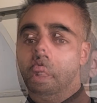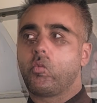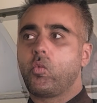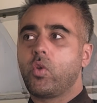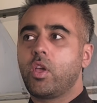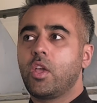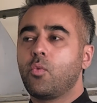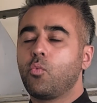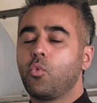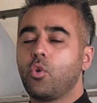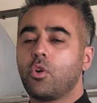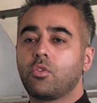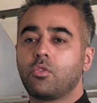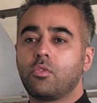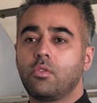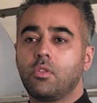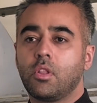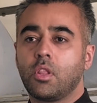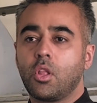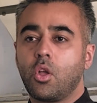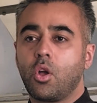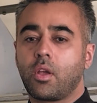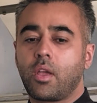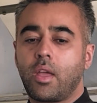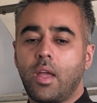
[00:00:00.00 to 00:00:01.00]
We would
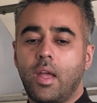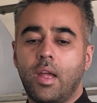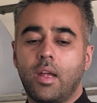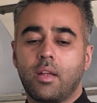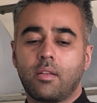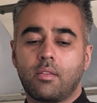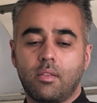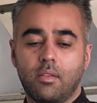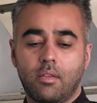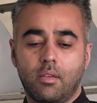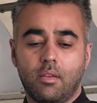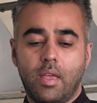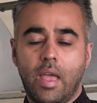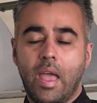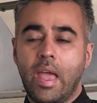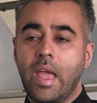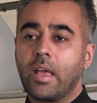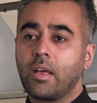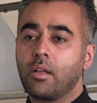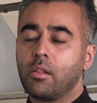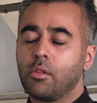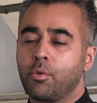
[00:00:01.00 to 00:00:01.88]
look at angle